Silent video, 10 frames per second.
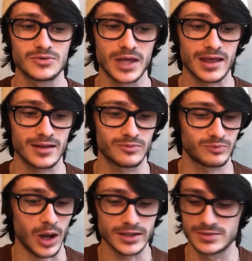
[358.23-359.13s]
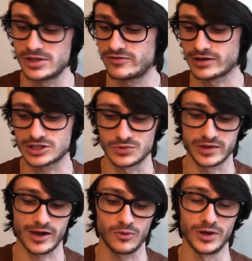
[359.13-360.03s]
you can't possibly function
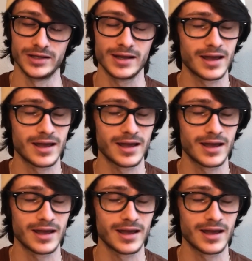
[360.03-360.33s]
without one.